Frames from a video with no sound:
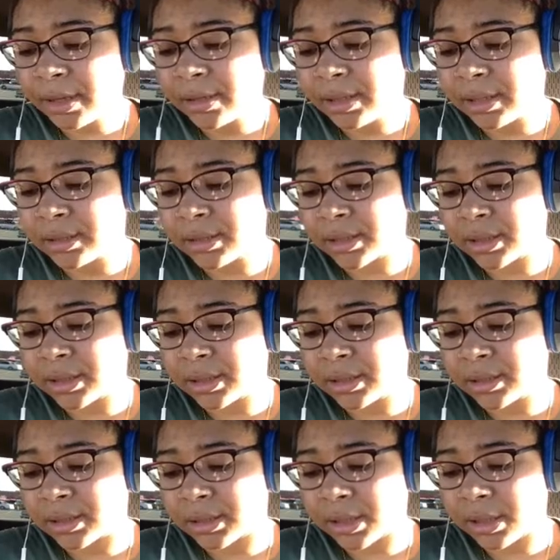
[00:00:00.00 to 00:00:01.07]
let's
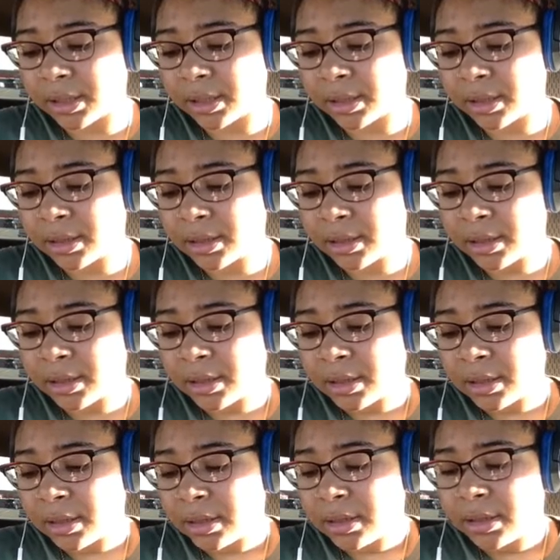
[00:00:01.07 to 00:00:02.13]
see.
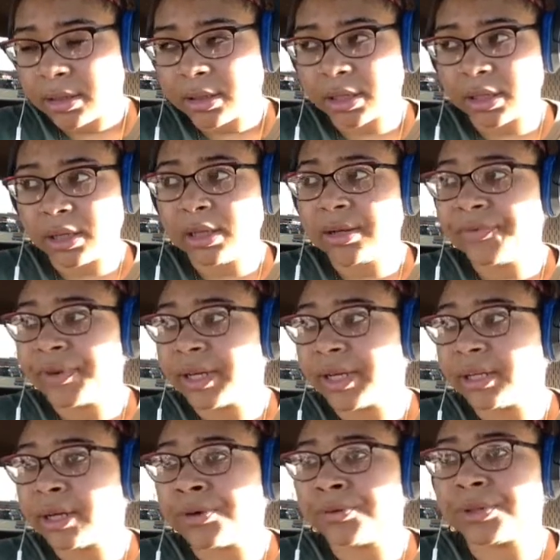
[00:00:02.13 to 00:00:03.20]
Eva
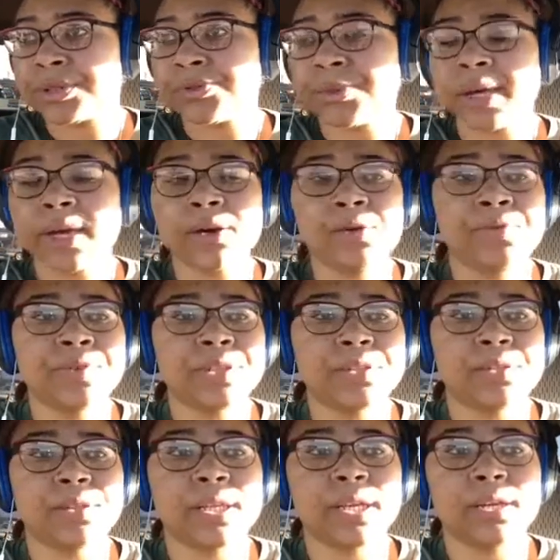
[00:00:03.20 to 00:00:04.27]
and Coach swang over
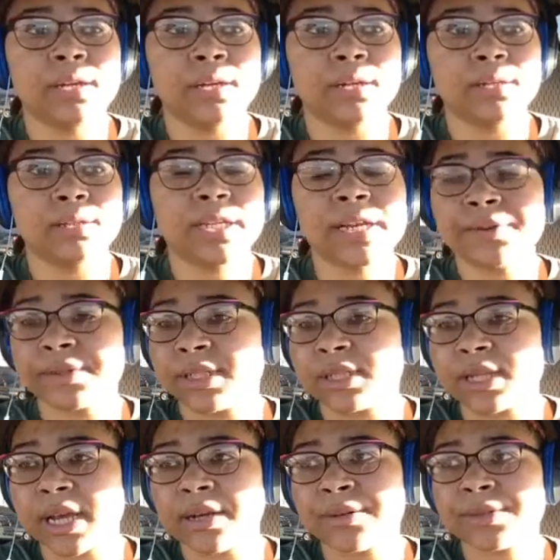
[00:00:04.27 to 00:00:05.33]
to
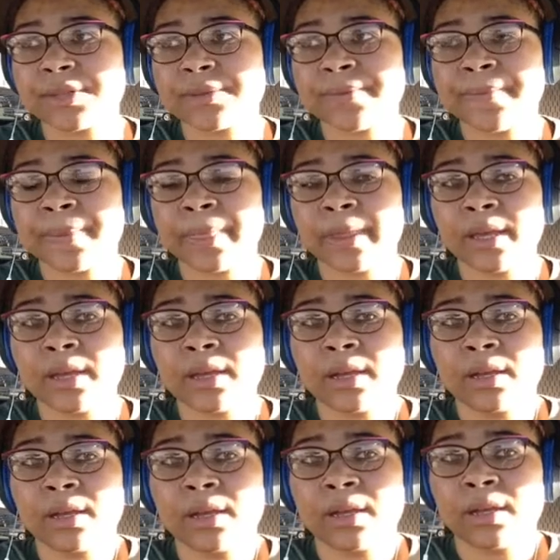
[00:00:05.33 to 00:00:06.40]
Terrence's house.
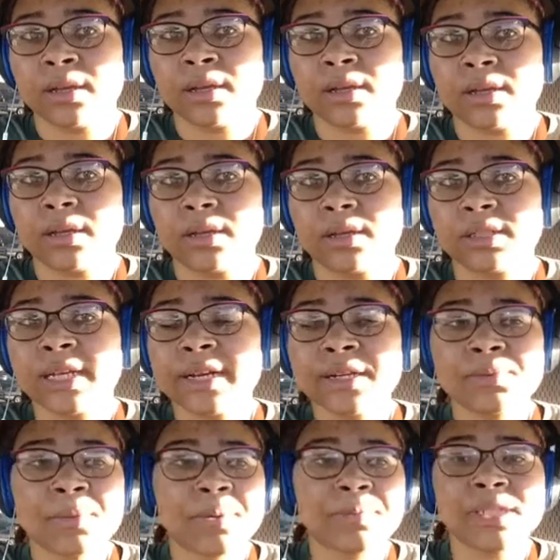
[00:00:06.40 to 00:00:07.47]

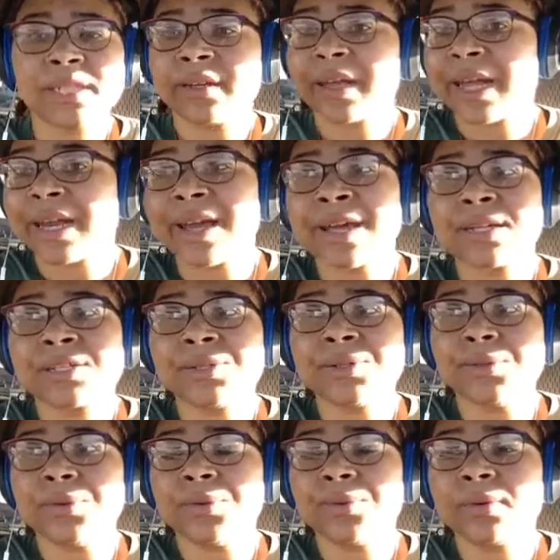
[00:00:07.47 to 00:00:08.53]
Terrence's mama still got an
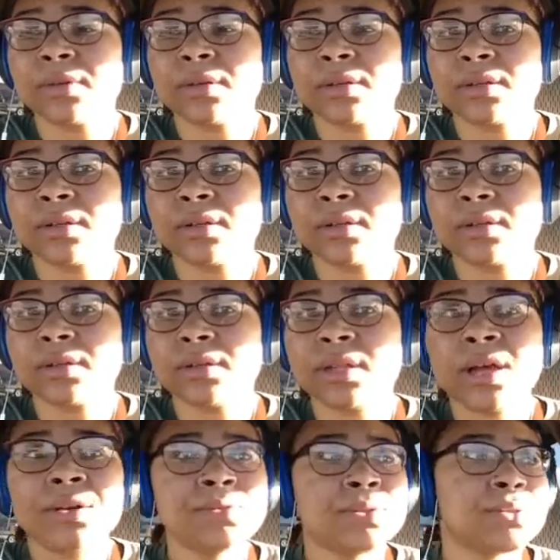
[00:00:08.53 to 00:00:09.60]
attitude.
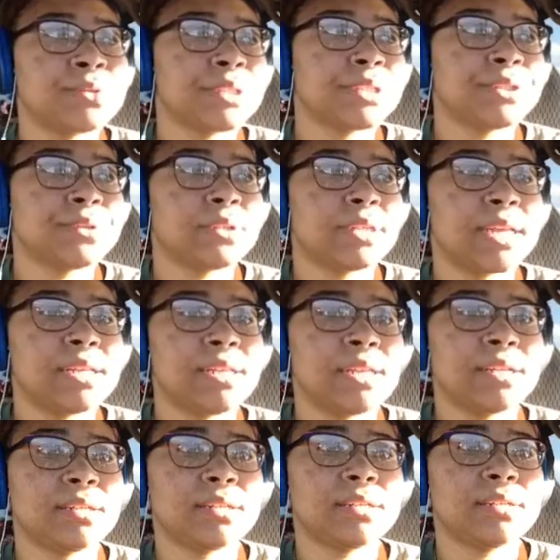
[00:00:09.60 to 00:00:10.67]
Long story short, they
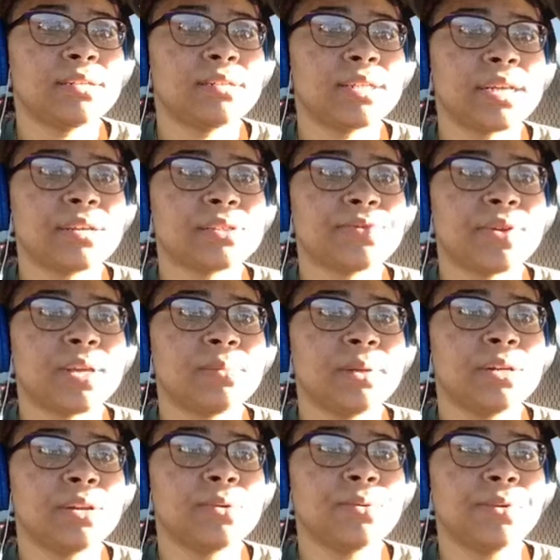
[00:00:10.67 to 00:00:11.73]
let Terrence's
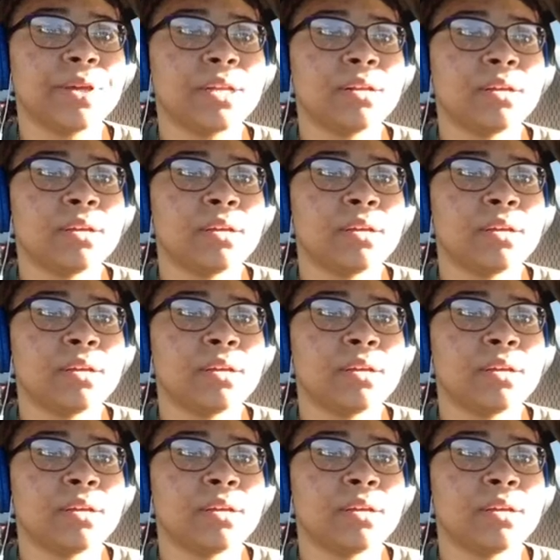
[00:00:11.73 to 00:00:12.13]
family know that,